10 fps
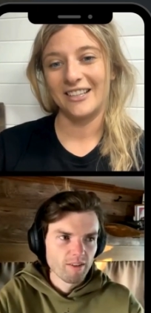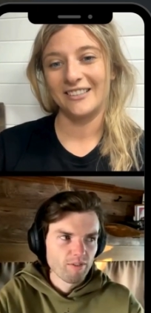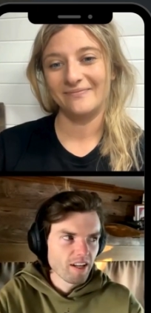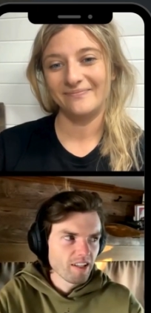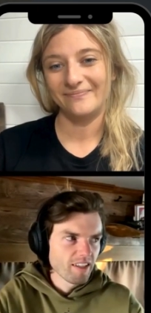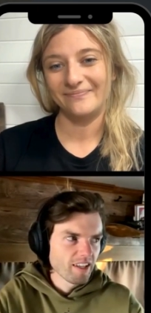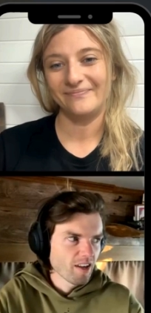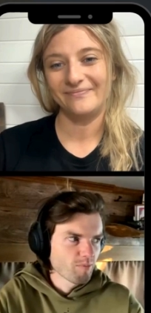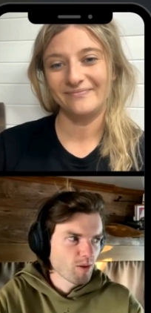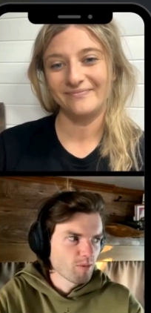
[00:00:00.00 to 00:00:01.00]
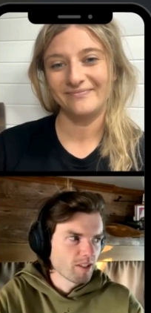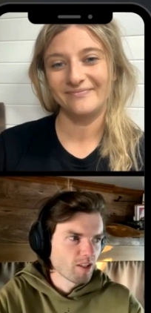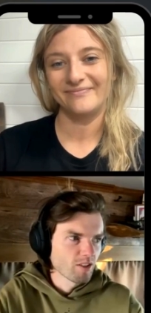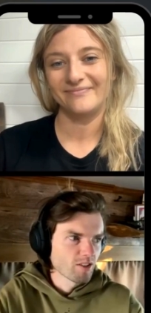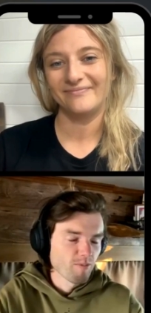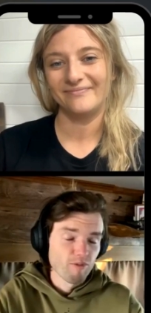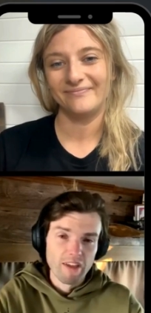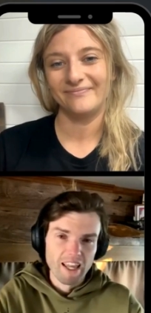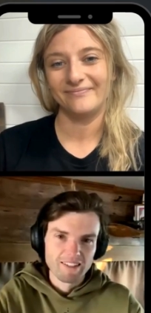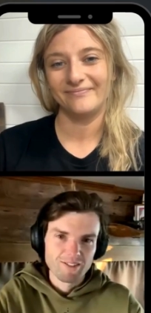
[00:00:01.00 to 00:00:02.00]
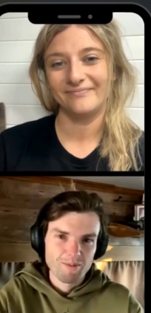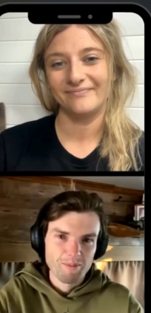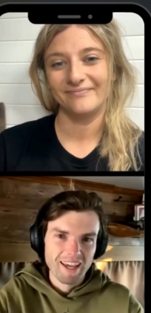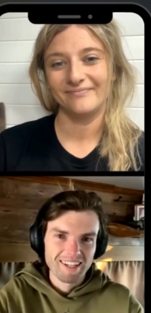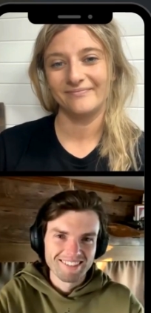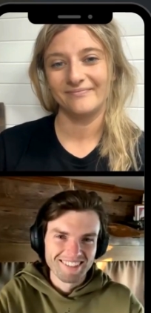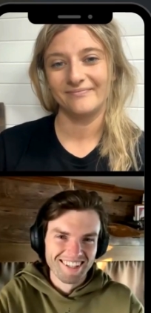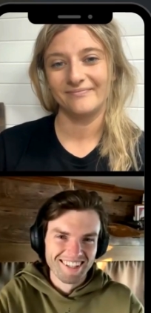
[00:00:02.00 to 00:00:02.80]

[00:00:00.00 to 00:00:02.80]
Speaker 1: if anything, I probably got some vans to paint.